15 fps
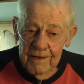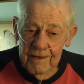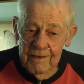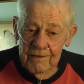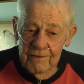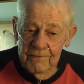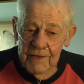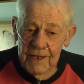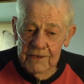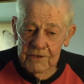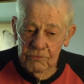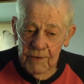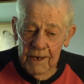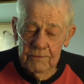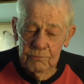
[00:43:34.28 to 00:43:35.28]
and
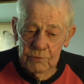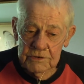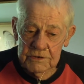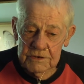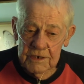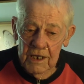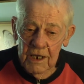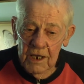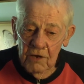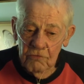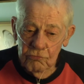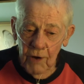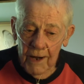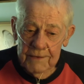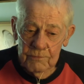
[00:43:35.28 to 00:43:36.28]
the rent was.
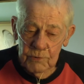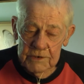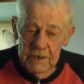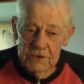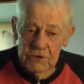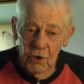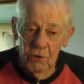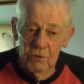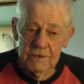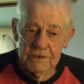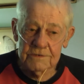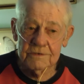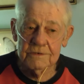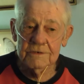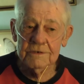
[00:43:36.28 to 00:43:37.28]
Right, what they told
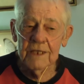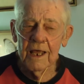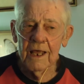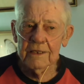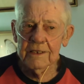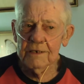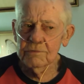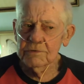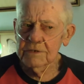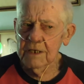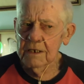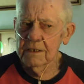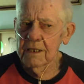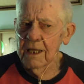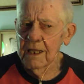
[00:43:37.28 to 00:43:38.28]
us was, I think it was uh,
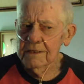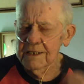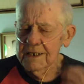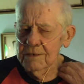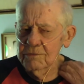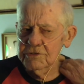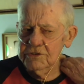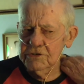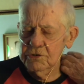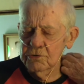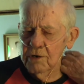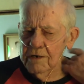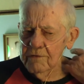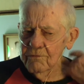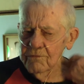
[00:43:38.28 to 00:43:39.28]
I think it was
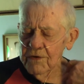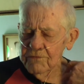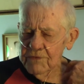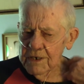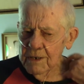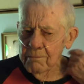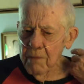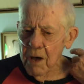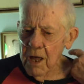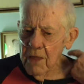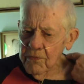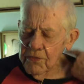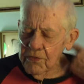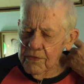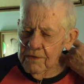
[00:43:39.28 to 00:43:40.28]
two hundred fifty dollars a
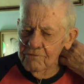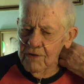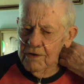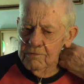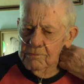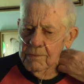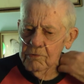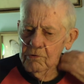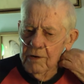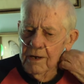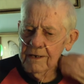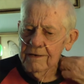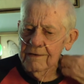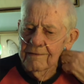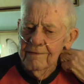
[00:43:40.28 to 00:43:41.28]
month, if I remember
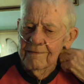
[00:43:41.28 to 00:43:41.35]
right.